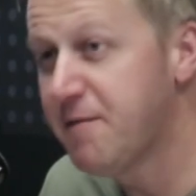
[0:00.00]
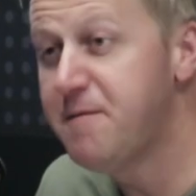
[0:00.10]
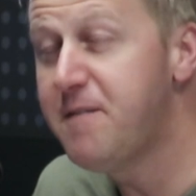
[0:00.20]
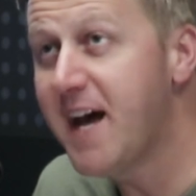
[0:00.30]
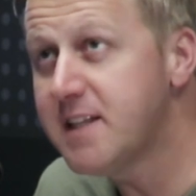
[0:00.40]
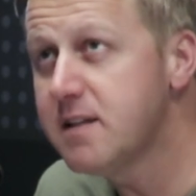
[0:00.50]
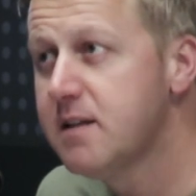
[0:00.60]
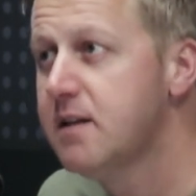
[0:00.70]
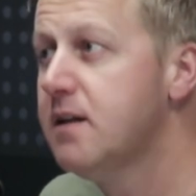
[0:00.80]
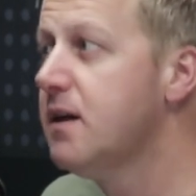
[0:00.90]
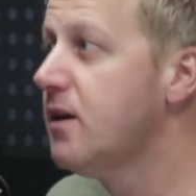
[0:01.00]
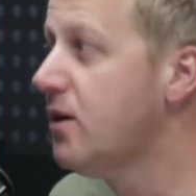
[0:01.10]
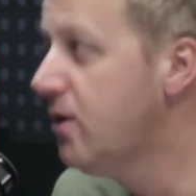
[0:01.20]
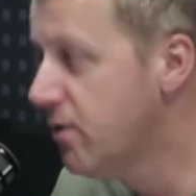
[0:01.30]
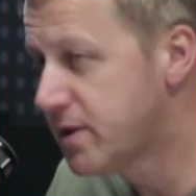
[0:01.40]
a fat,
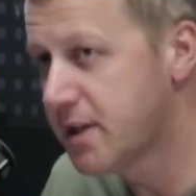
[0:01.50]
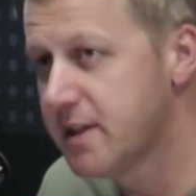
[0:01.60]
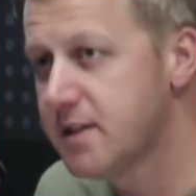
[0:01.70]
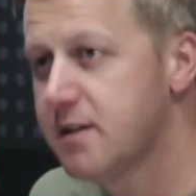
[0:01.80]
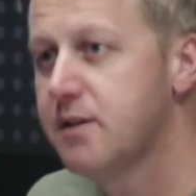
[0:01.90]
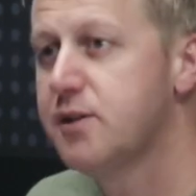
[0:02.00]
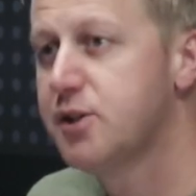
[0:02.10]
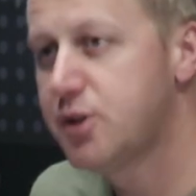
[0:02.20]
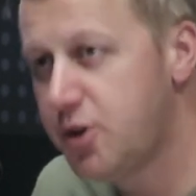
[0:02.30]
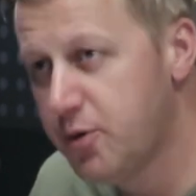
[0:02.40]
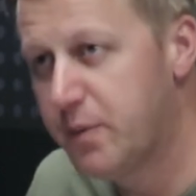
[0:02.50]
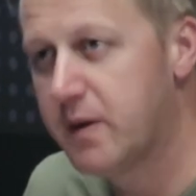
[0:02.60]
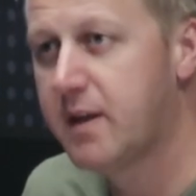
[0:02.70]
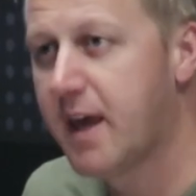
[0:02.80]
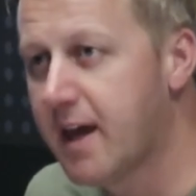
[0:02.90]
useless, stupid
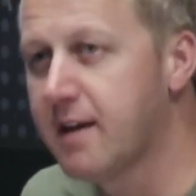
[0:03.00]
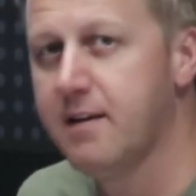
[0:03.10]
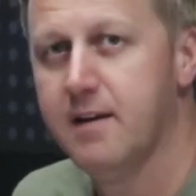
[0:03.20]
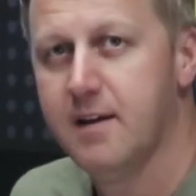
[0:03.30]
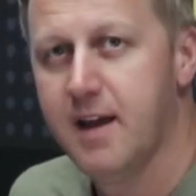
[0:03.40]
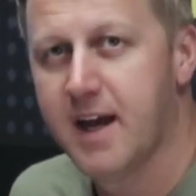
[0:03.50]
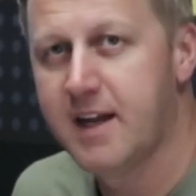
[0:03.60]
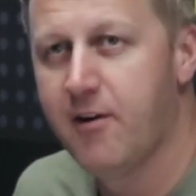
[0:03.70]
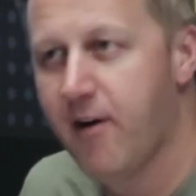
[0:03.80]
yeah. king. And he